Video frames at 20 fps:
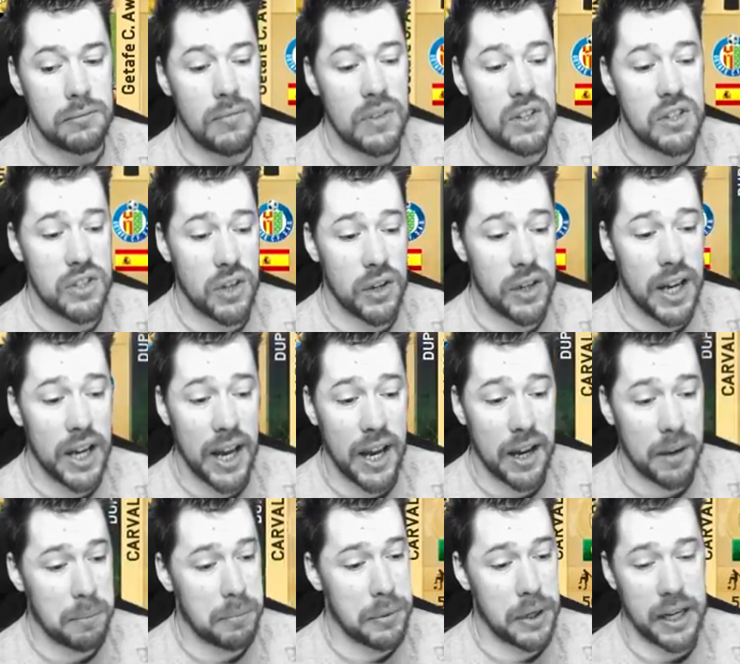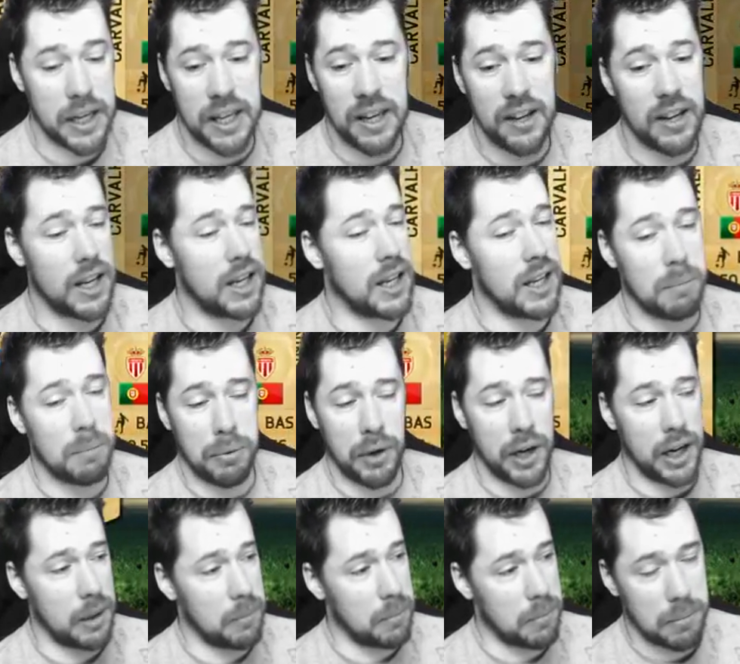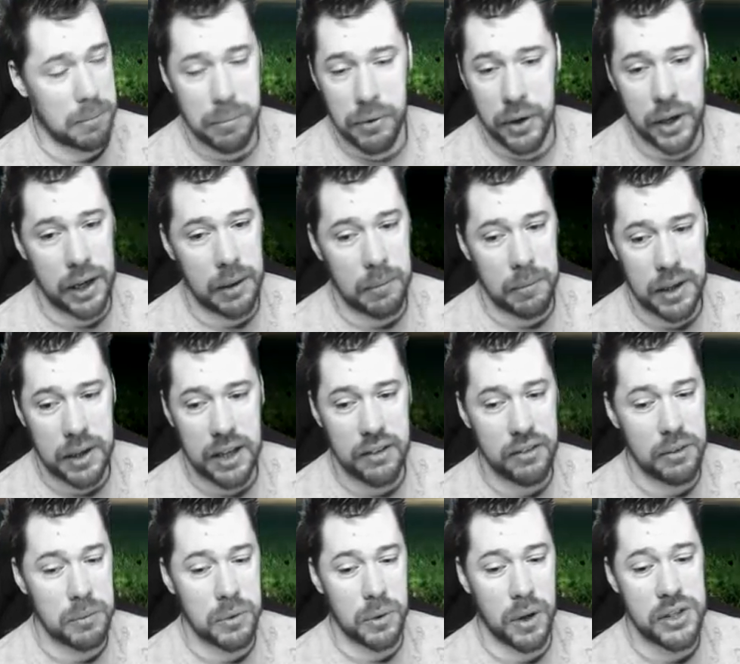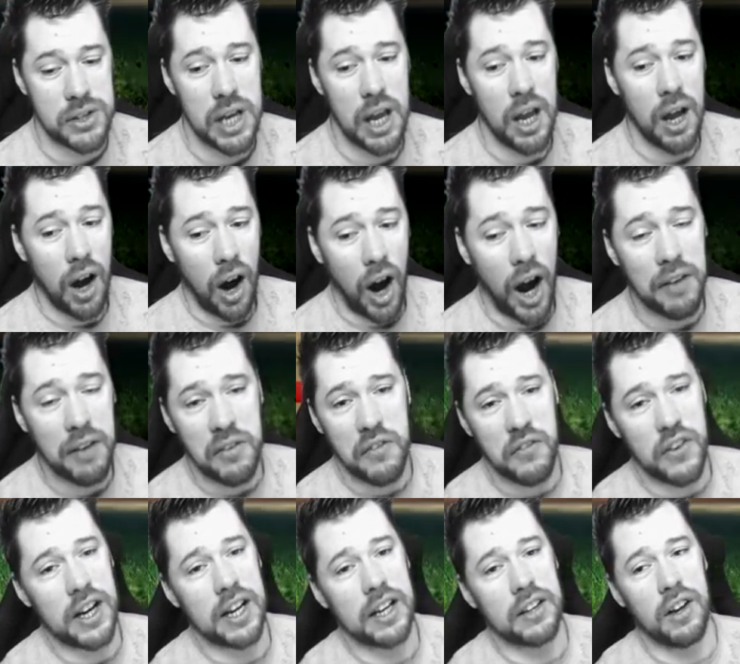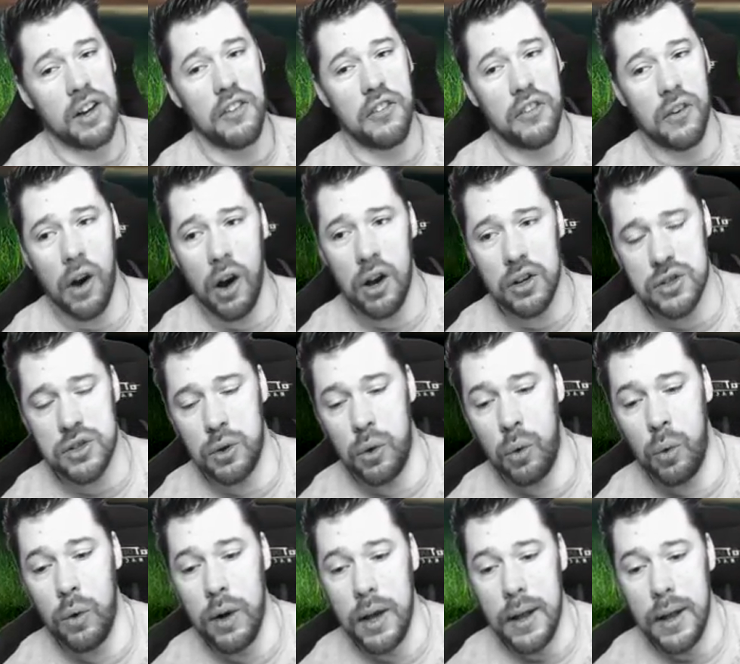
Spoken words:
So yeah, bring him. Give him to us. I have a feeling, though, for Arsenal,